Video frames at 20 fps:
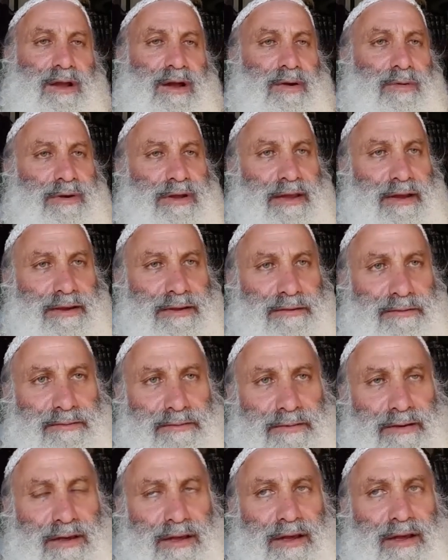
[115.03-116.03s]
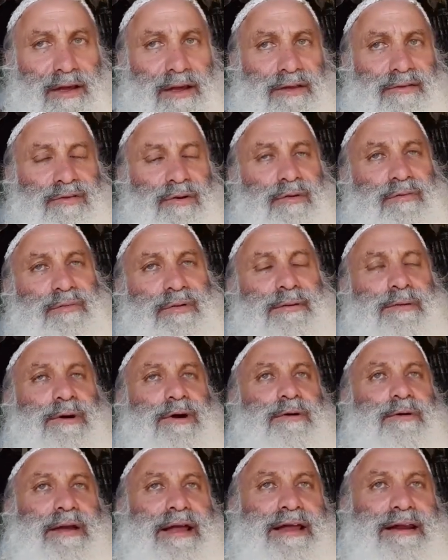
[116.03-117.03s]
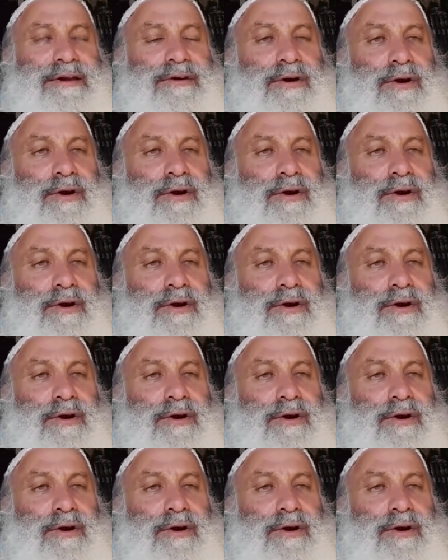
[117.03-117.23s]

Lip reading: Okay, so if we were created